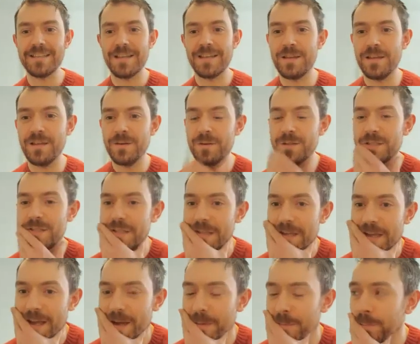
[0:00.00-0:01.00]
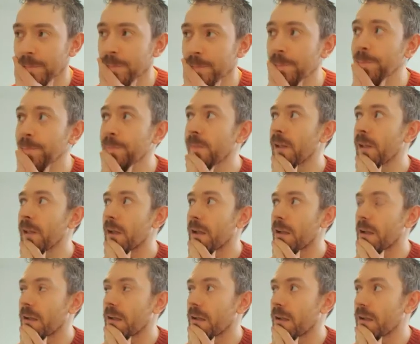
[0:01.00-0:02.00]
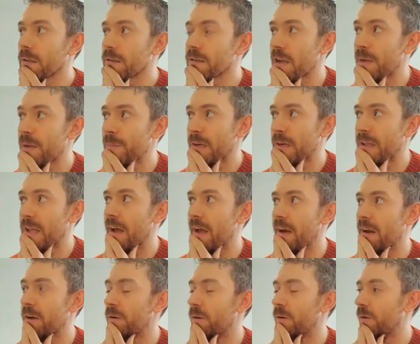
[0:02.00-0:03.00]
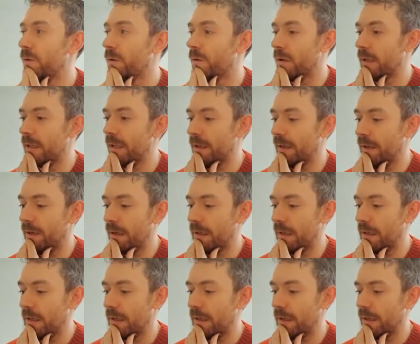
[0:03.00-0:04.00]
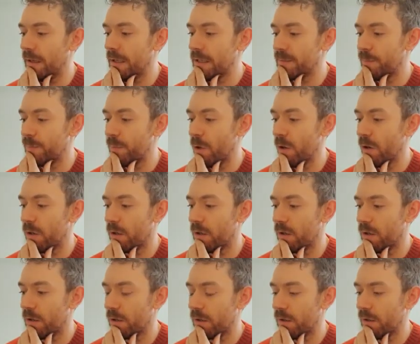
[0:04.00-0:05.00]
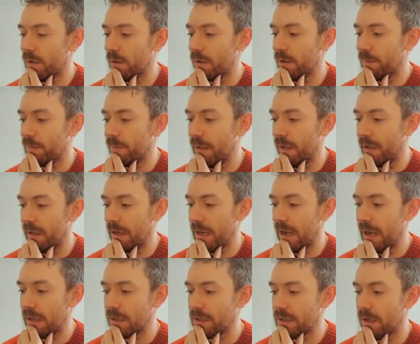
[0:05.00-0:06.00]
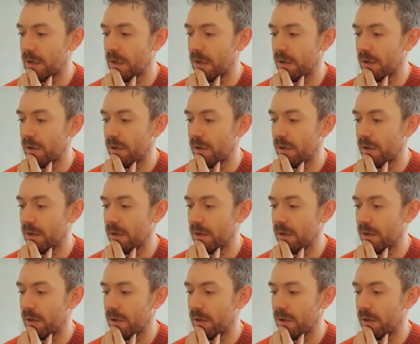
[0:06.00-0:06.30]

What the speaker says: I think it was Simon Callow in his book Being an Actor,